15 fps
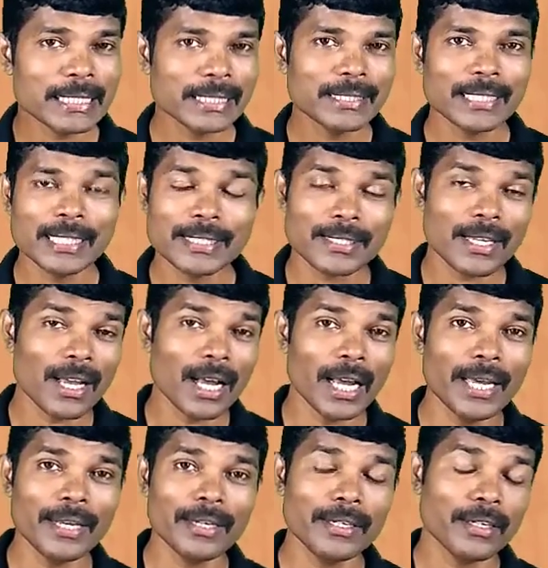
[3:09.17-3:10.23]
such as
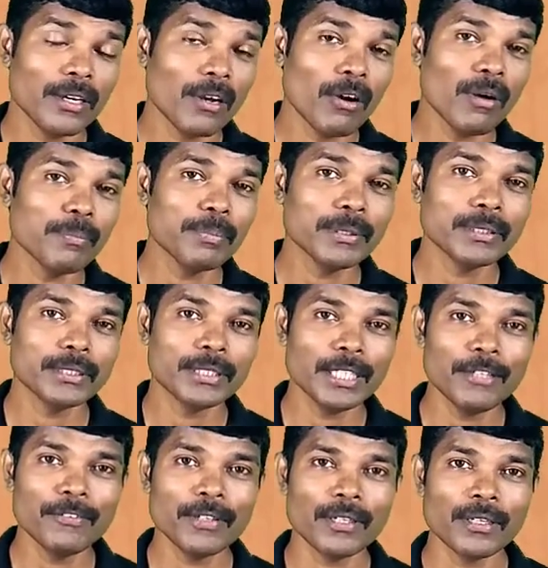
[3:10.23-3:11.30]
iron, copper,
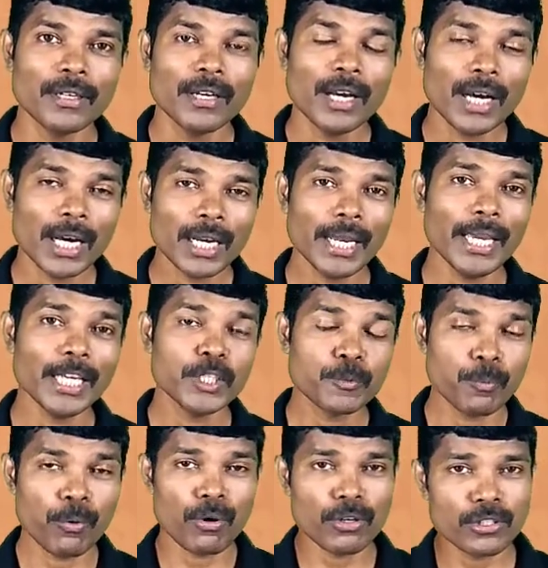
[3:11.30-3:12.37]
silver are
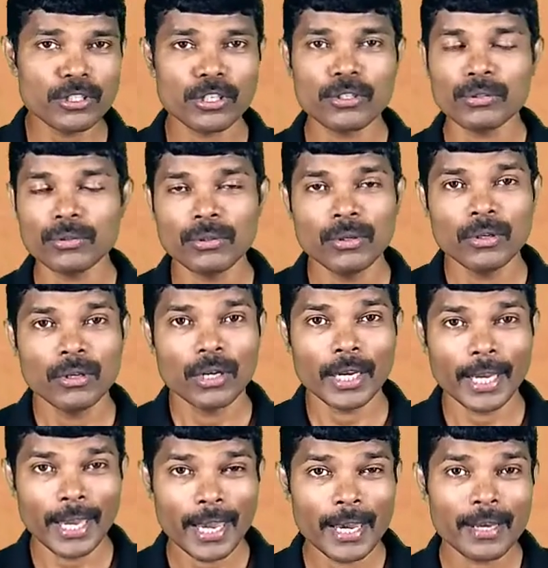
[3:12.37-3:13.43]
exposed to
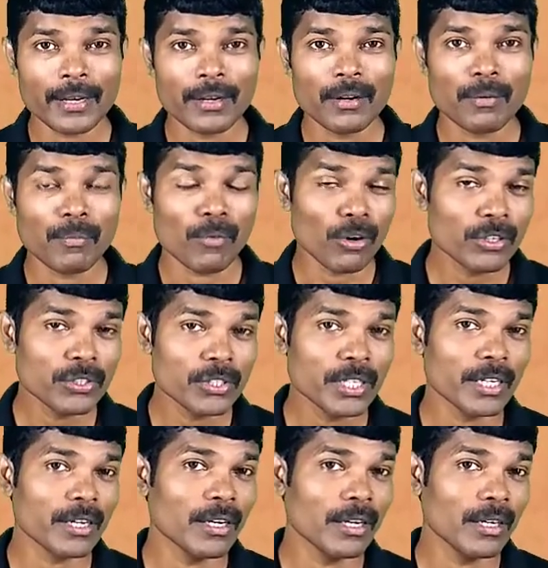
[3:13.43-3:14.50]
air,
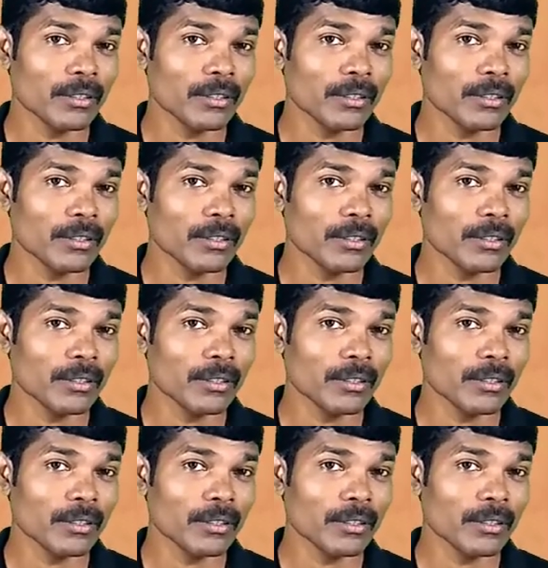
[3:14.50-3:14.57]
moisture,